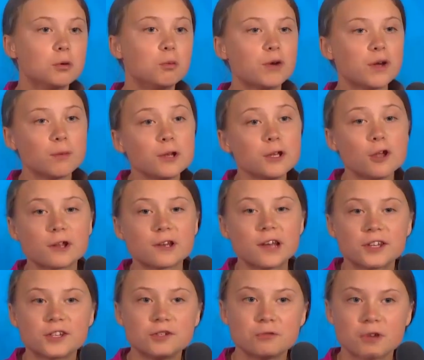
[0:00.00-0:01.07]
We will not
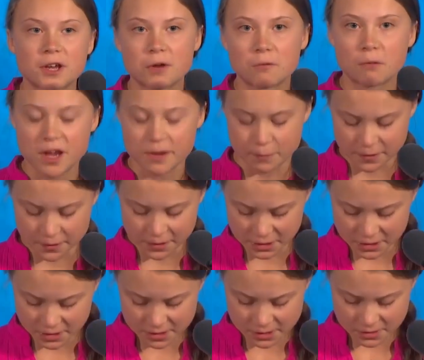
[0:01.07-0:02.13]
let you get away with
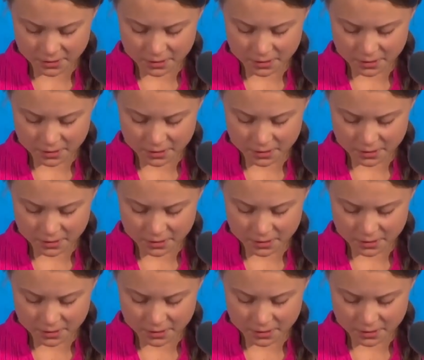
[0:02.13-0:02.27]
this.